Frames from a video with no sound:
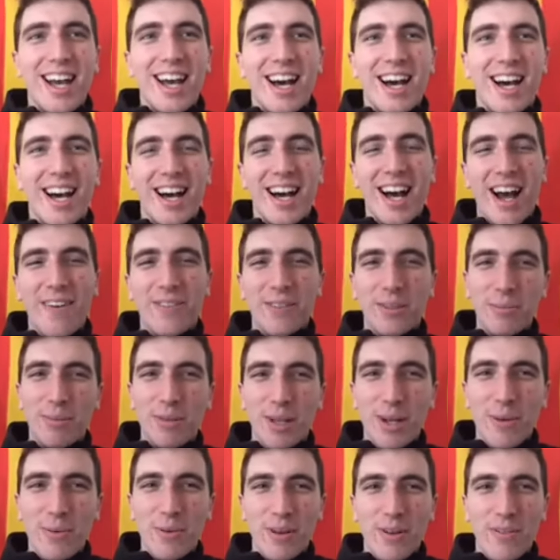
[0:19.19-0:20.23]
uh, have to
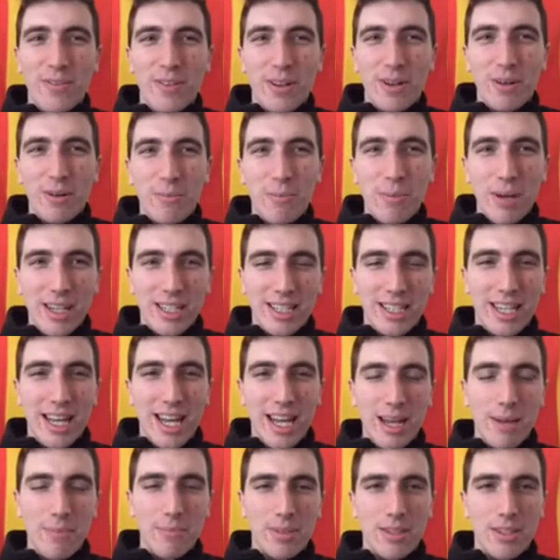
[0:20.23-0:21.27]
play one of their best
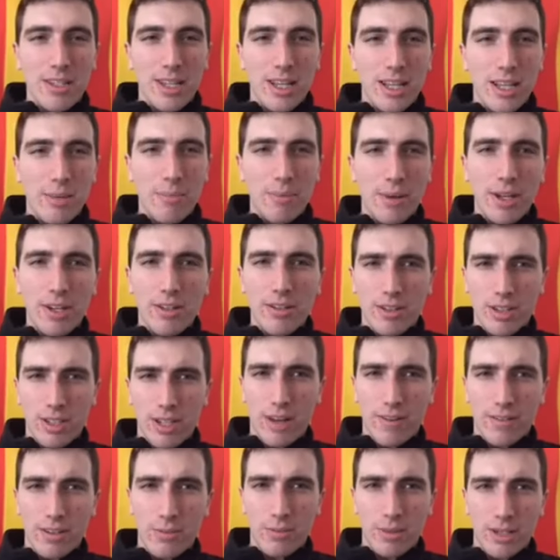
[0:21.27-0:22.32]
games, and the Patriots
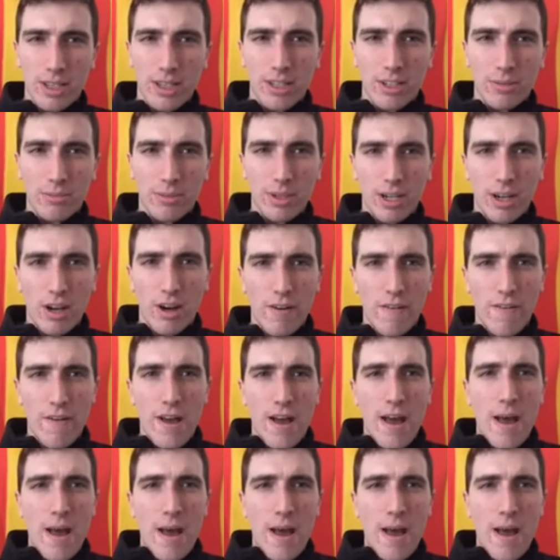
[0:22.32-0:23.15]
have to be a little bit off.